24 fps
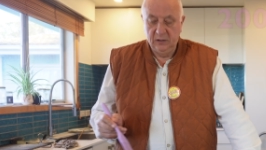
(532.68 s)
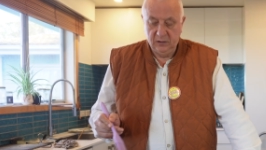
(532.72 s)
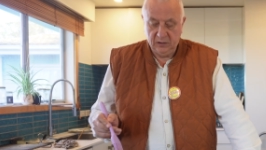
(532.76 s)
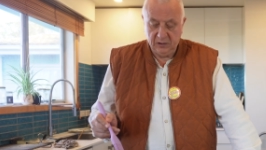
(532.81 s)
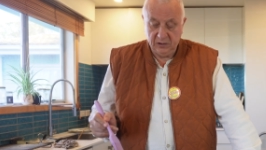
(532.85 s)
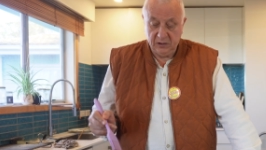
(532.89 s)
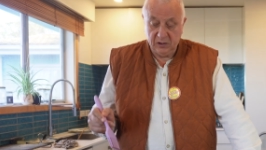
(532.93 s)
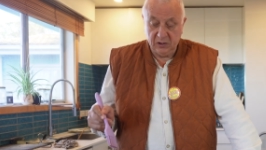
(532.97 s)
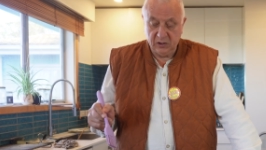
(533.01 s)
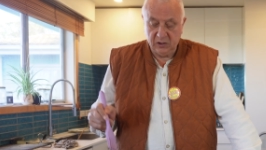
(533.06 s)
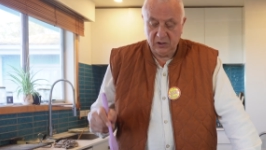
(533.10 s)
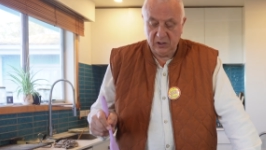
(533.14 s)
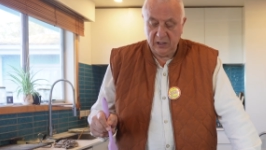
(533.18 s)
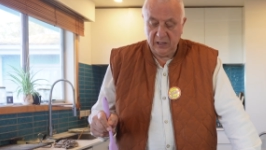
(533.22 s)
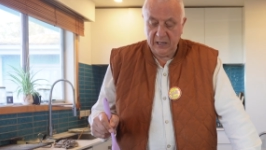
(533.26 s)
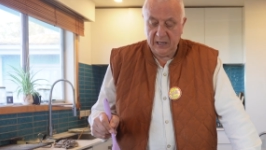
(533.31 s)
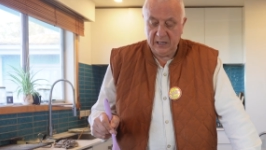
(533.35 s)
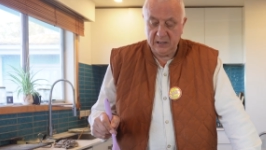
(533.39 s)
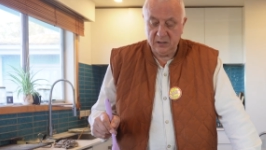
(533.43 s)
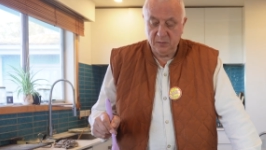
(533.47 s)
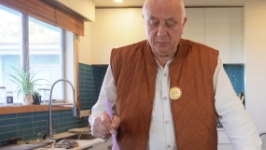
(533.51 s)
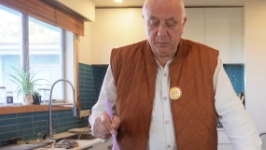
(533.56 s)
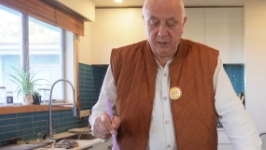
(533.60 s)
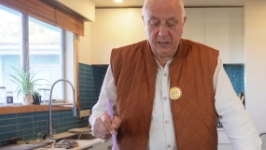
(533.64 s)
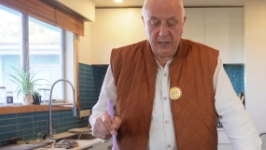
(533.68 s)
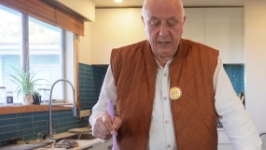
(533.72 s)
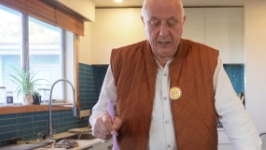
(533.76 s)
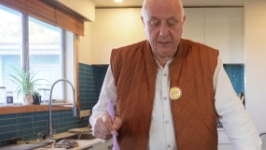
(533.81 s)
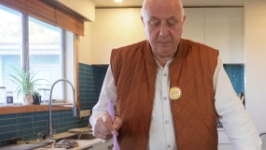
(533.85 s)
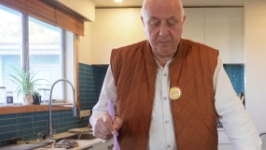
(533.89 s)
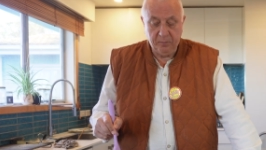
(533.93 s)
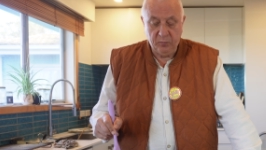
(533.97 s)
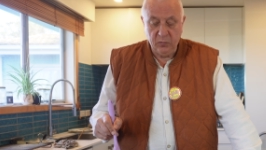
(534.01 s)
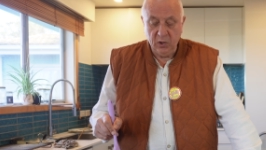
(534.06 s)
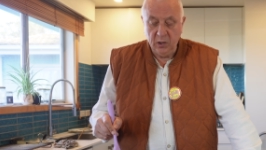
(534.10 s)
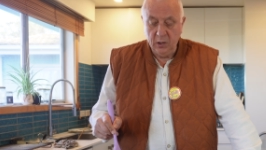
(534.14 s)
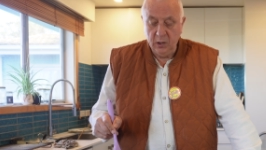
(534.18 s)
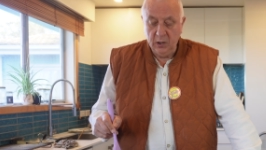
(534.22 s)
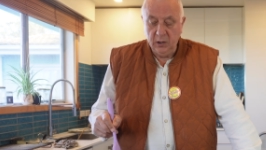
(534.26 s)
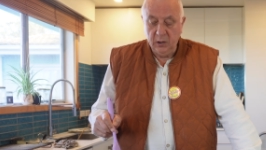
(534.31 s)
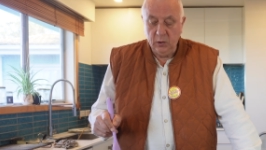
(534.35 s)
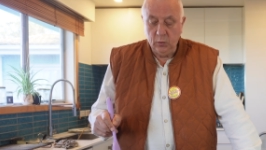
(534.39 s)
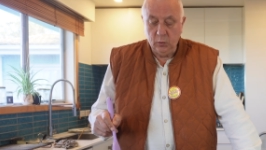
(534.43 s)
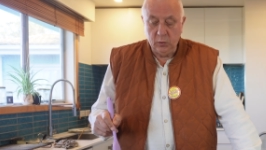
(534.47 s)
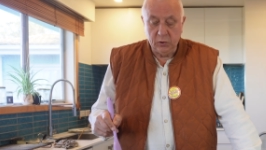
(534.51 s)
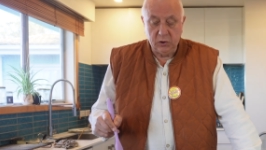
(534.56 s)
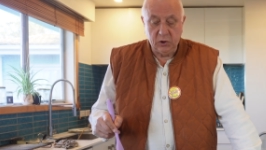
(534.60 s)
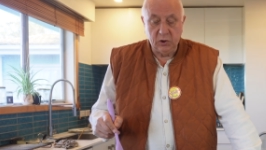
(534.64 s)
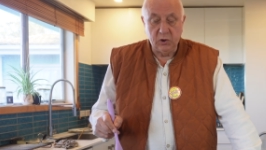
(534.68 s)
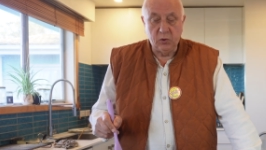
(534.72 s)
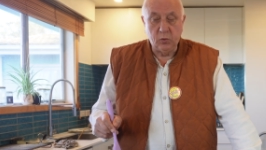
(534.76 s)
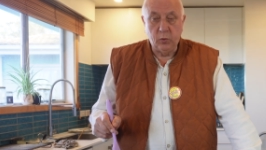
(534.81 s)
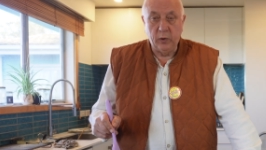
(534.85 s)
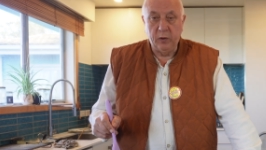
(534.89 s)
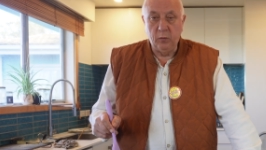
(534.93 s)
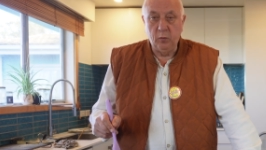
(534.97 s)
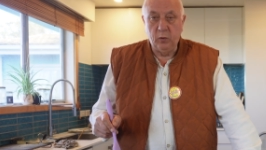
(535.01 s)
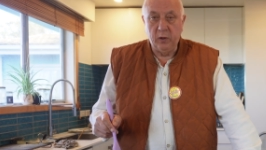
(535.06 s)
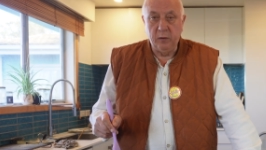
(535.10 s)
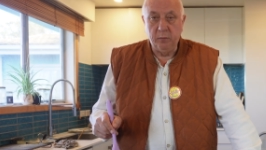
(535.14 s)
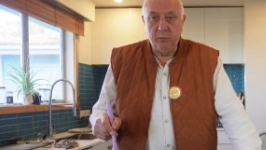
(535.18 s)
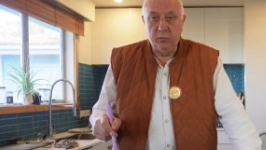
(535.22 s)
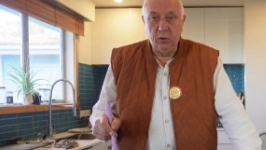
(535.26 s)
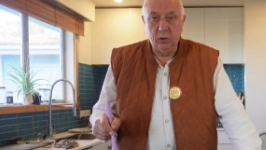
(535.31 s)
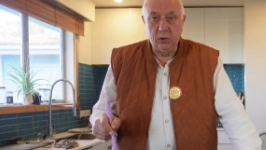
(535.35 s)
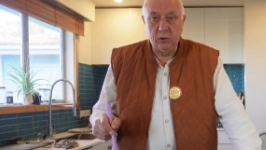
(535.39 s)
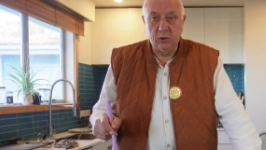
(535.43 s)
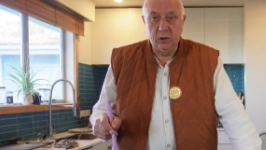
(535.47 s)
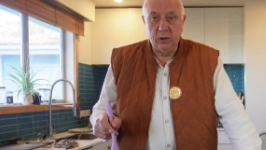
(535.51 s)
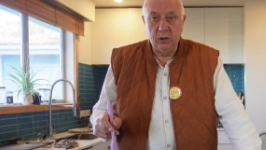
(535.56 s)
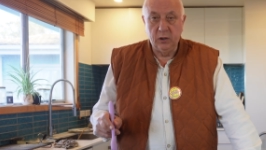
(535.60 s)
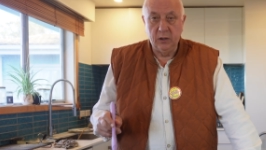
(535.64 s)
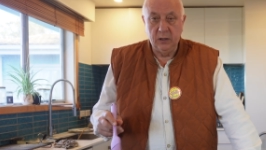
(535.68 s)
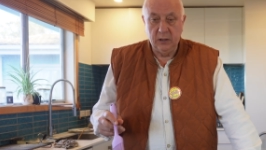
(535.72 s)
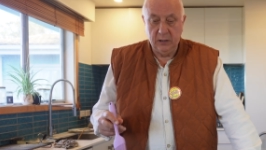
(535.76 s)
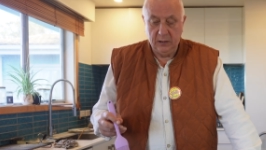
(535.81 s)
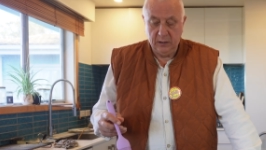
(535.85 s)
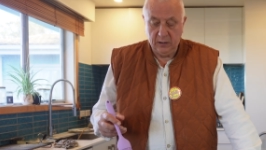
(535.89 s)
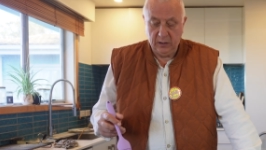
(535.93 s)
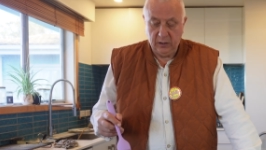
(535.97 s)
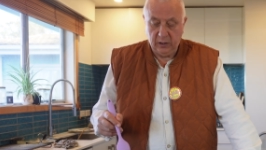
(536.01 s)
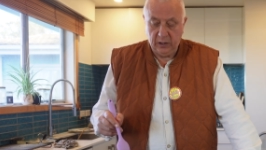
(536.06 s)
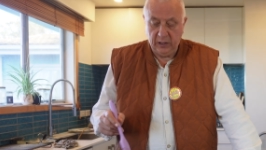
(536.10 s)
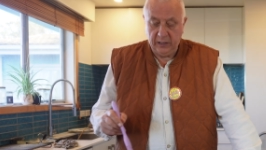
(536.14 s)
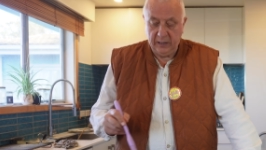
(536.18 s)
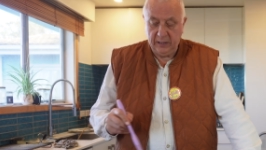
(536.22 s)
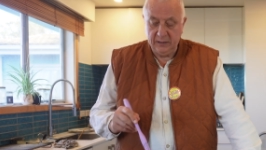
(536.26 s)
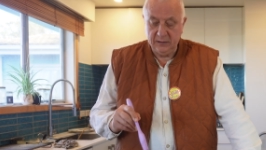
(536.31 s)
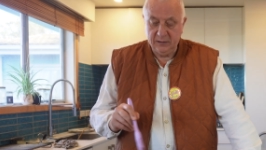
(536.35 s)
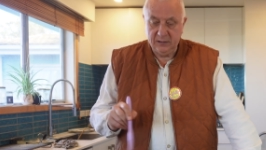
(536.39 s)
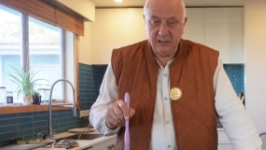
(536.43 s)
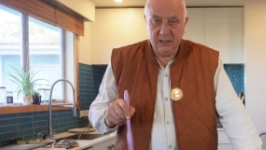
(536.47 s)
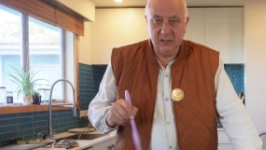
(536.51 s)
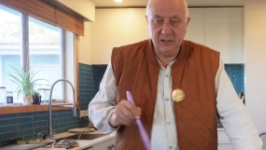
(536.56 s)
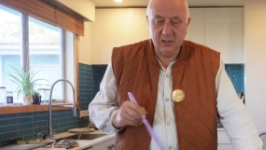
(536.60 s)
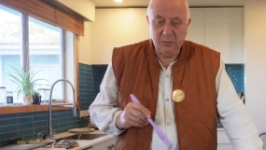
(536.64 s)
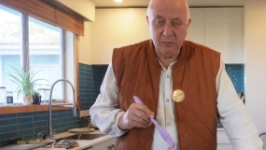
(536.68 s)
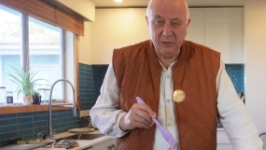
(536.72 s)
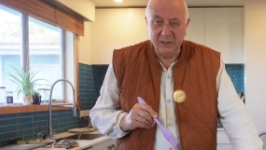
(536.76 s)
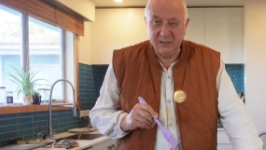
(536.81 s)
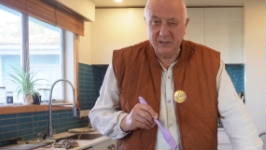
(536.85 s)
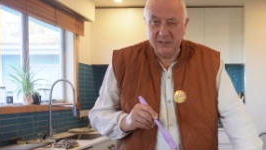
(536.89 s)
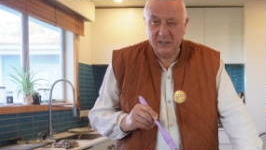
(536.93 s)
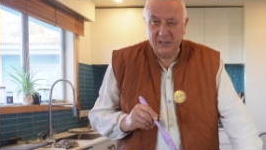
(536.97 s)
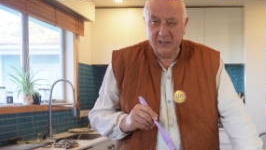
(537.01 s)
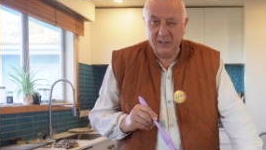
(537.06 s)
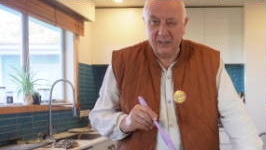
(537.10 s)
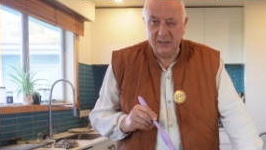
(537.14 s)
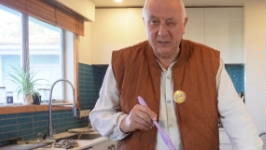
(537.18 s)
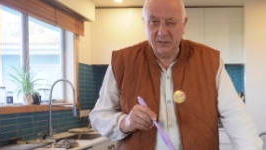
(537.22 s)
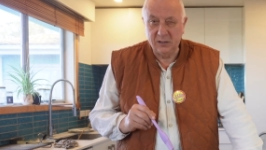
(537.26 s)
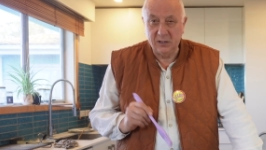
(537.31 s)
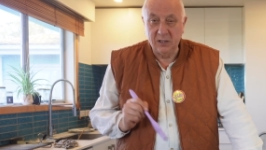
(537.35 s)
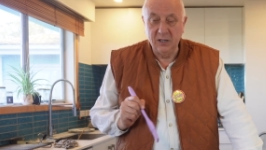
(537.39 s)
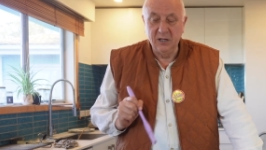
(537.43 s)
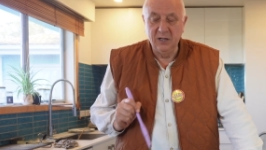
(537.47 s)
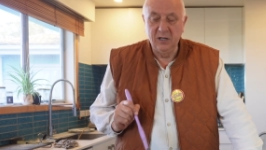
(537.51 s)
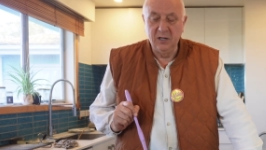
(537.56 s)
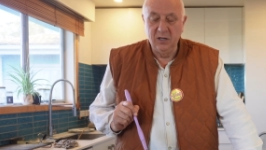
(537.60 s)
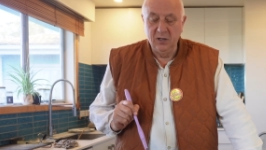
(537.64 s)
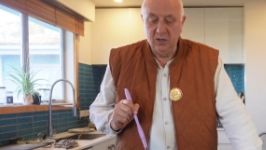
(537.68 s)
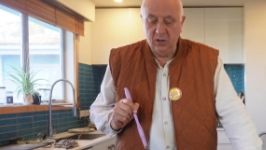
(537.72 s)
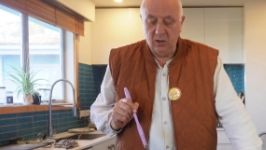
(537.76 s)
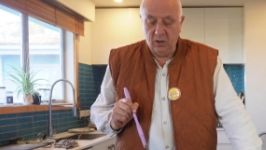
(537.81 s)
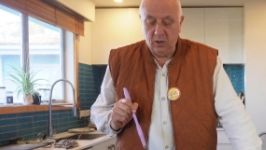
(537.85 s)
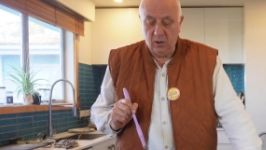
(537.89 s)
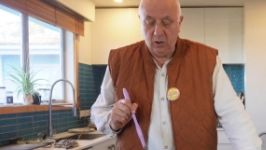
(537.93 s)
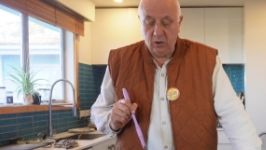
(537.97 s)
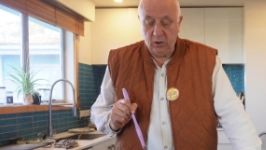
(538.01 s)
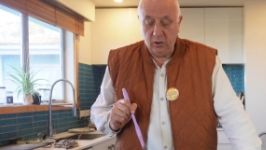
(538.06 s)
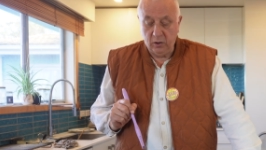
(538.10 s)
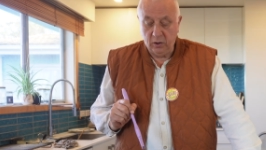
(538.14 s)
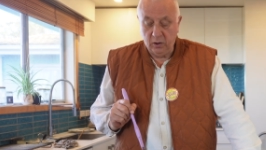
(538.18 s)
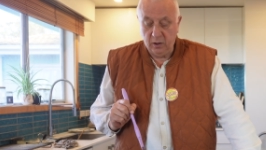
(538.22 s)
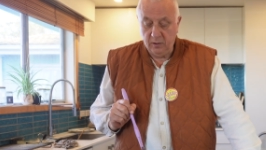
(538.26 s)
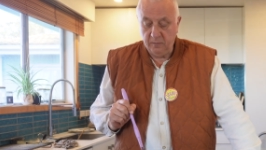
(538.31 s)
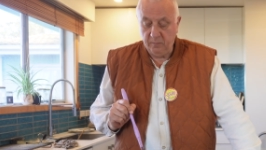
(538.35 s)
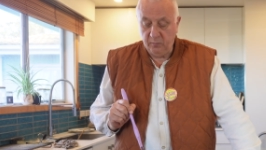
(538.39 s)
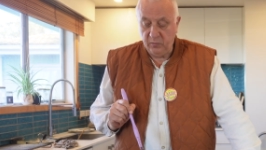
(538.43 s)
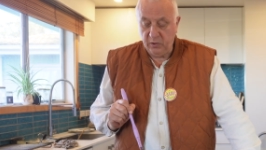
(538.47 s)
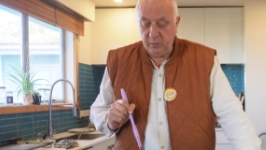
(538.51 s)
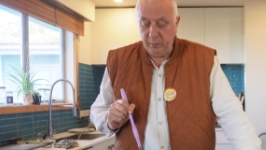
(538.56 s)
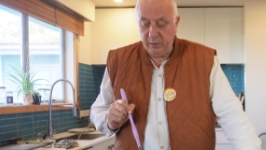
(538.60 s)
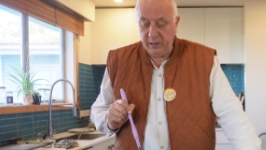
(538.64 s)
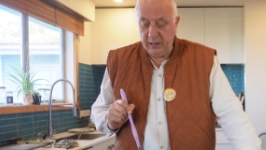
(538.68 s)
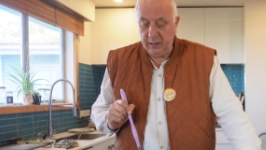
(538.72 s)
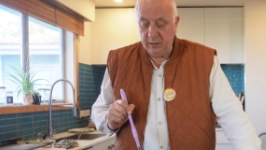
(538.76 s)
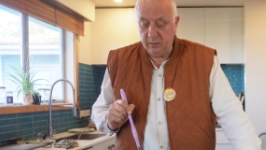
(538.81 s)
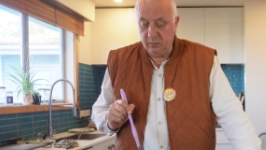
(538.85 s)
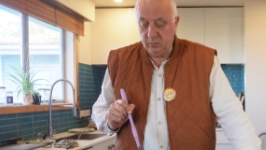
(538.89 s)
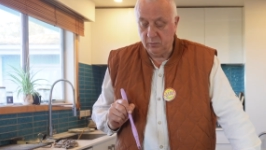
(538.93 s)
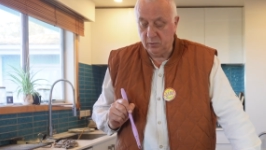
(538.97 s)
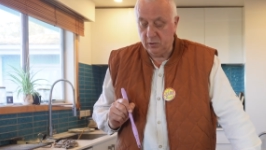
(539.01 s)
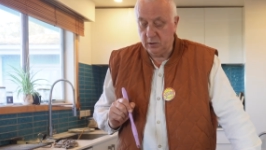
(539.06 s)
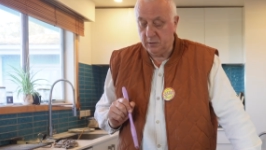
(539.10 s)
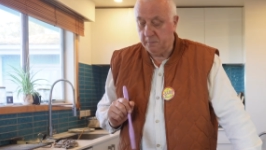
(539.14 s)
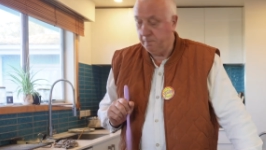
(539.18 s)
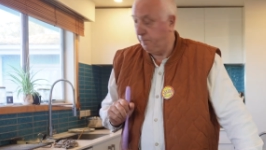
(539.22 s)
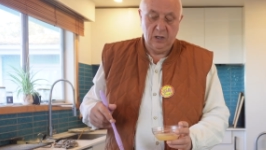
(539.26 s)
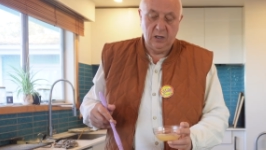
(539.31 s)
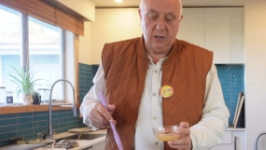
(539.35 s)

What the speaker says: This is the last part, which is when we put the sesame seeds on the bagels.